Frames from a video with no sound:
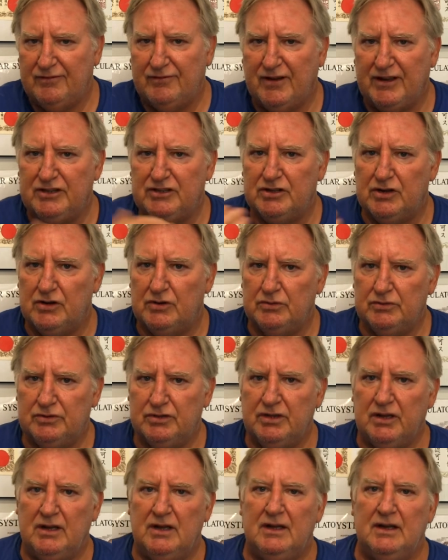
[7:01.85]
if I
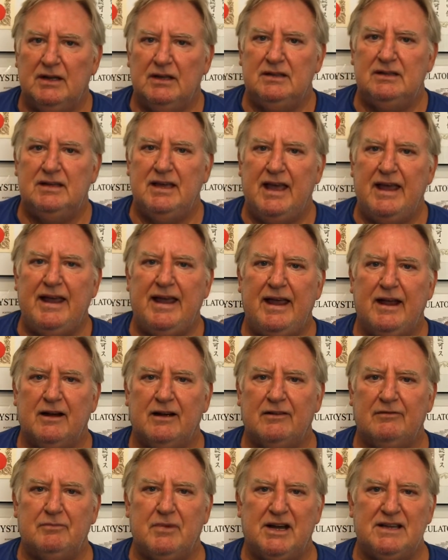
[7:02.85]
don't take
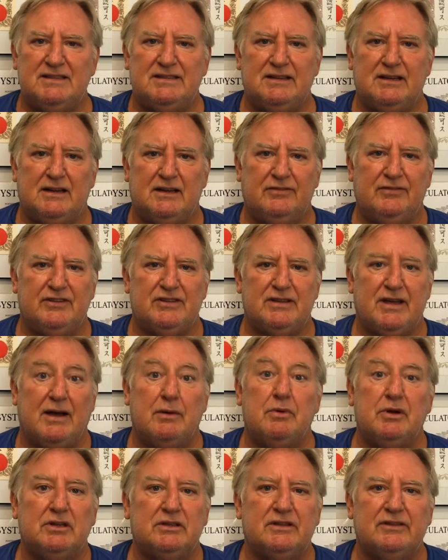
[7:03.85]
care of myself is I
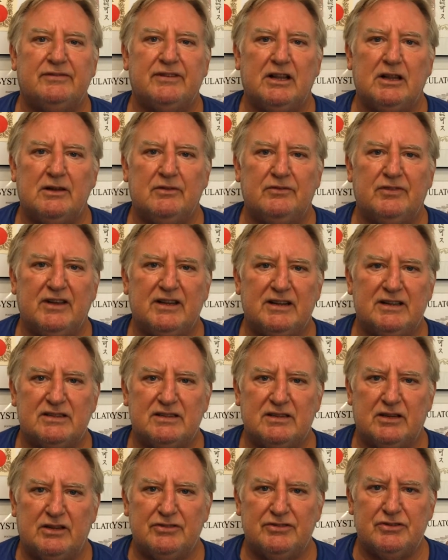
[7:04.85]
will develop
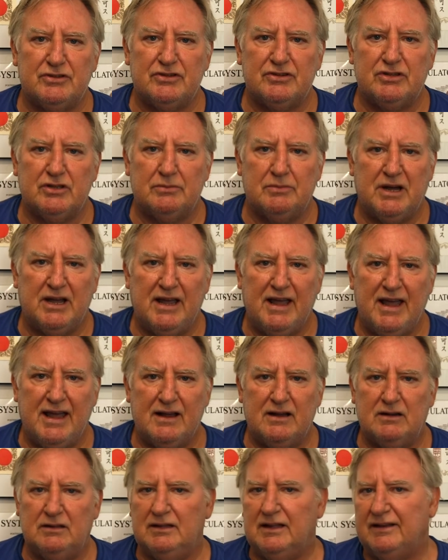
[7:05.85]
venous ulcers on my
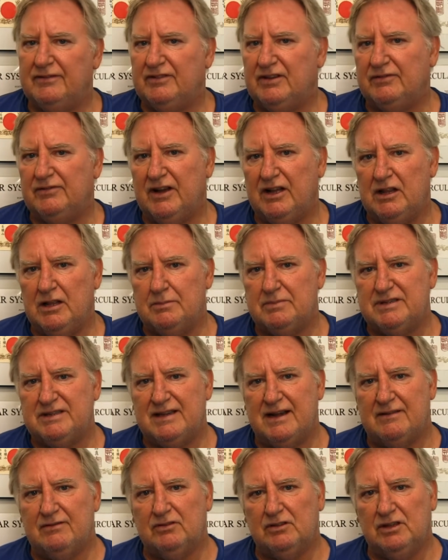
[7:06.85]
ankle. I've developed
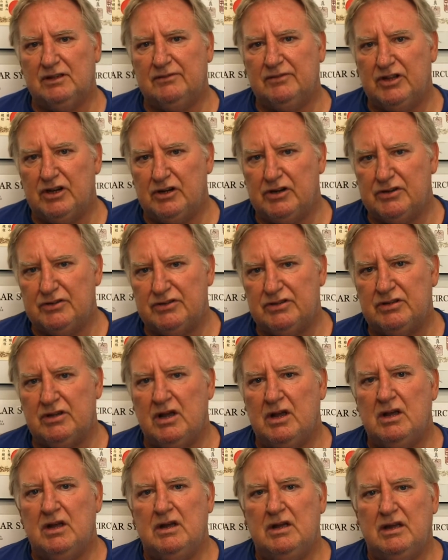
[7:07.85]
several of those
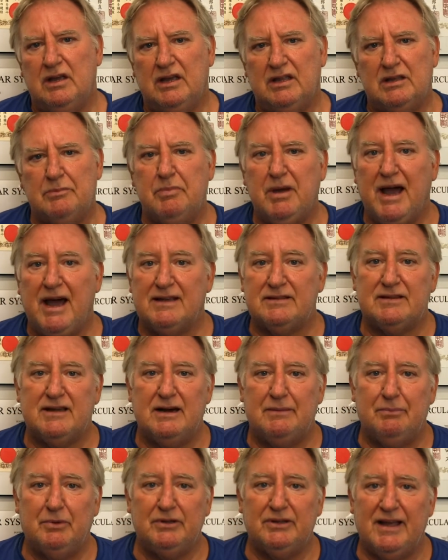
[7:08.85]
in the past
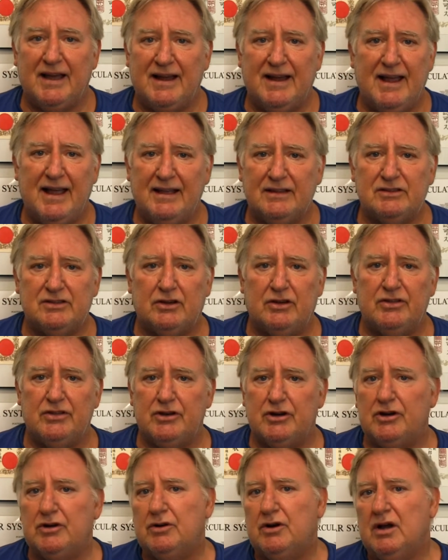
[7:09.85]
couple decades,
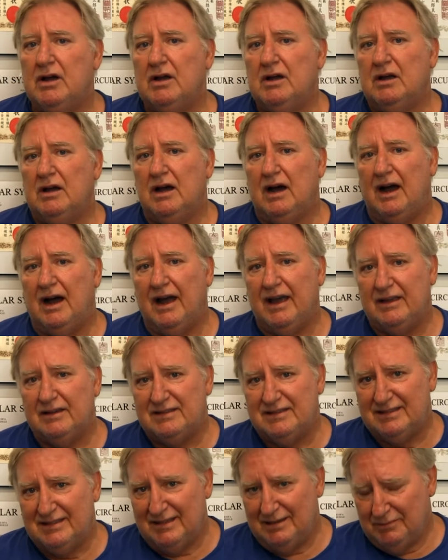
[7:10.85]
although I
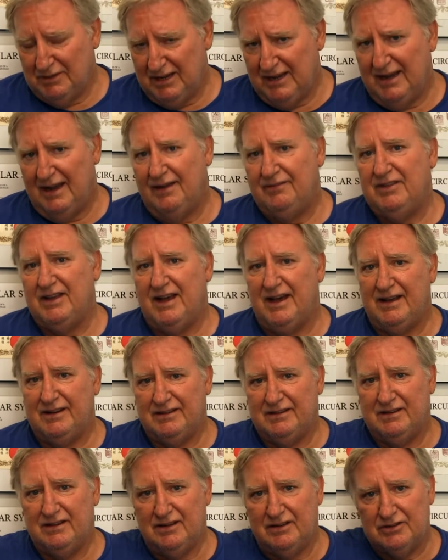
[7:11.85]
seem to have
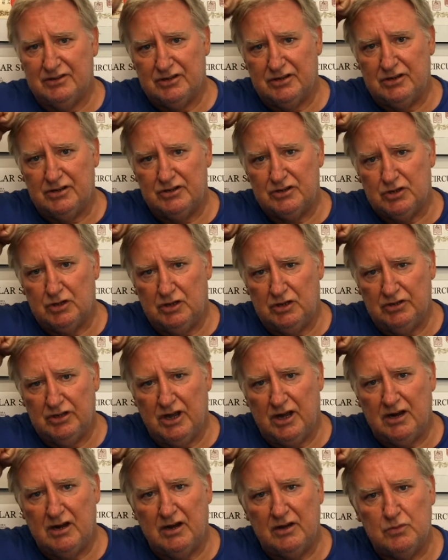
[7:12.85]
that under control,
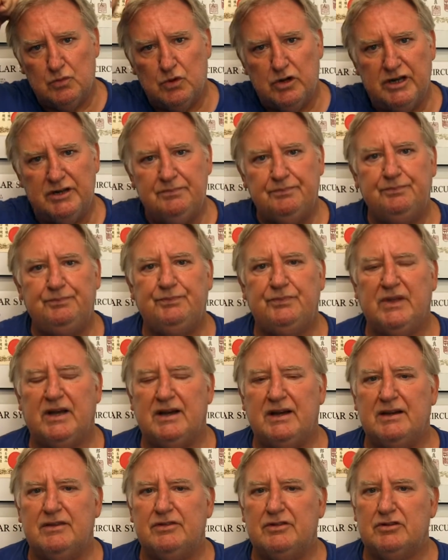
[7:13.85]
knock on wood,
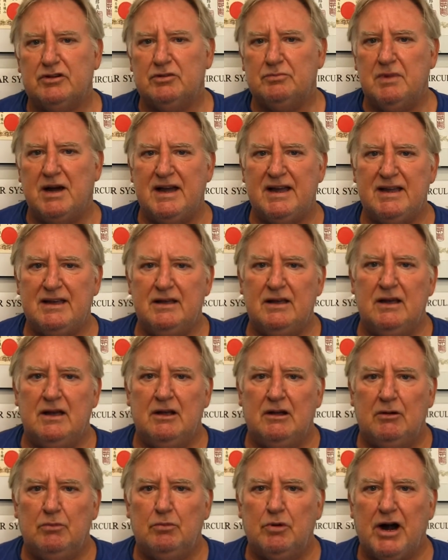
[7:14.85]
uh, through my
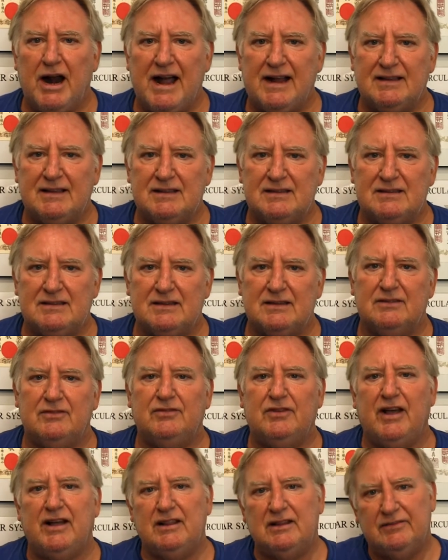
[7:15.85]
practice
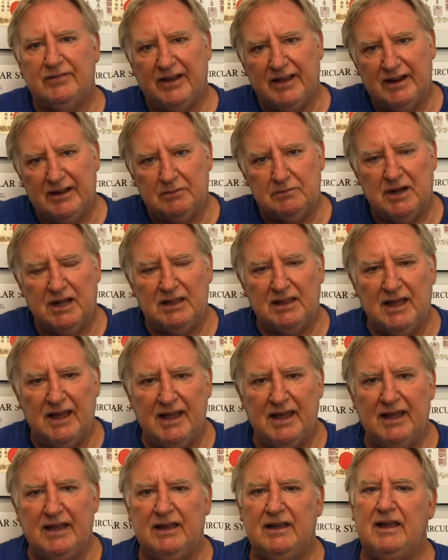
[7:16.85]
of elevating my
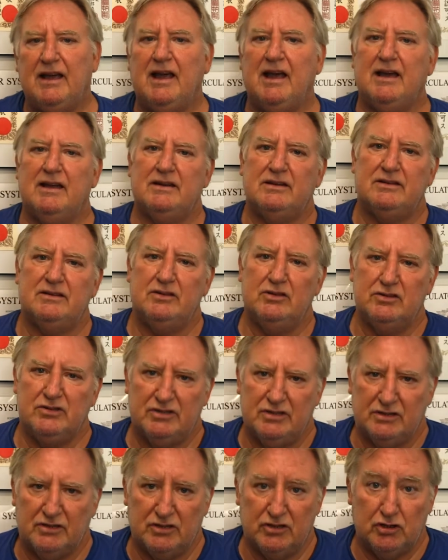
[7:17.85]
leg and
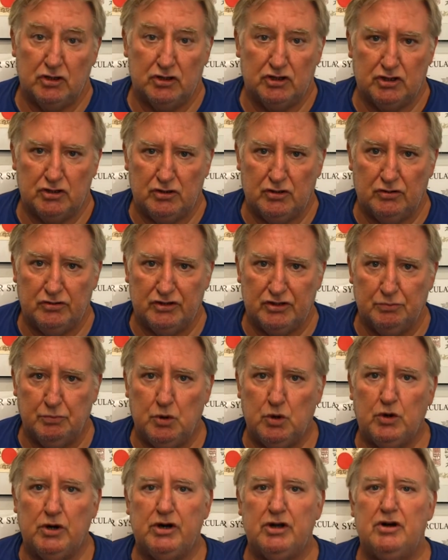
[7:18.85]
using the surgical
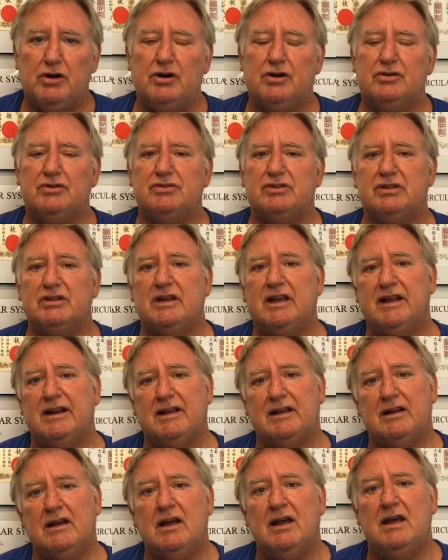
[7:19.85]
support hose and
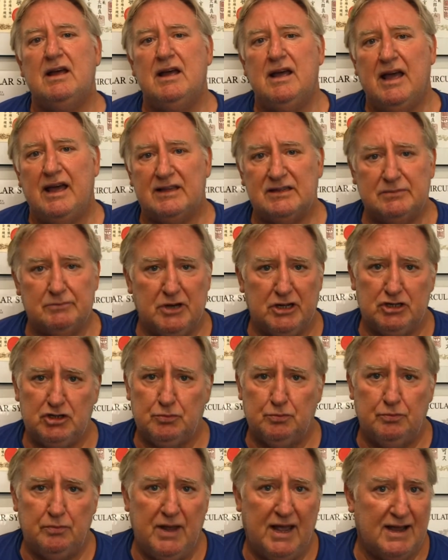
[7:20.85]
getting as
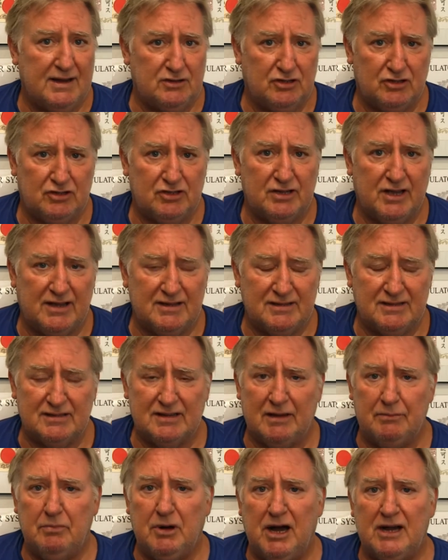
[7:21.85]
much exercise as
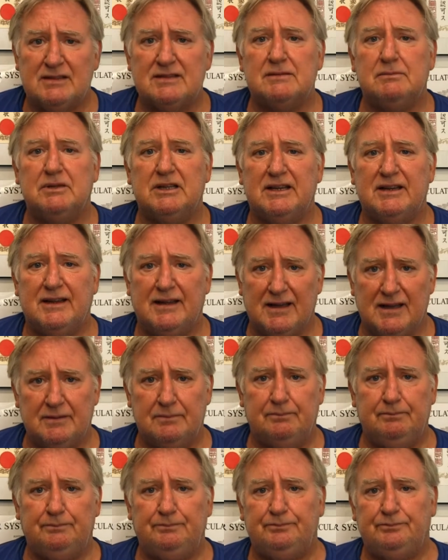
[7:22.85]
I possibly can.